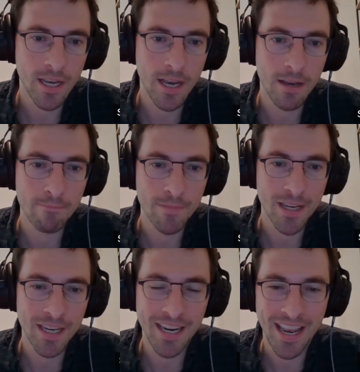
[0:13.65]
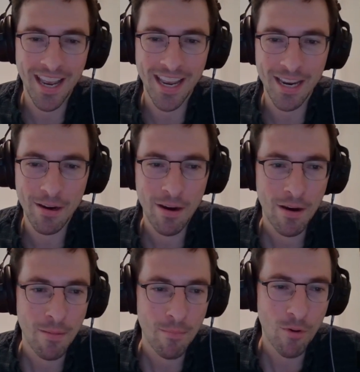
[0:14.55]
Um, in a
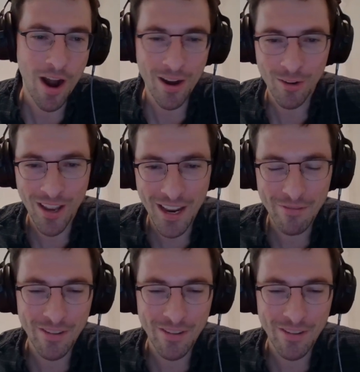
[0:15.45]
prior life,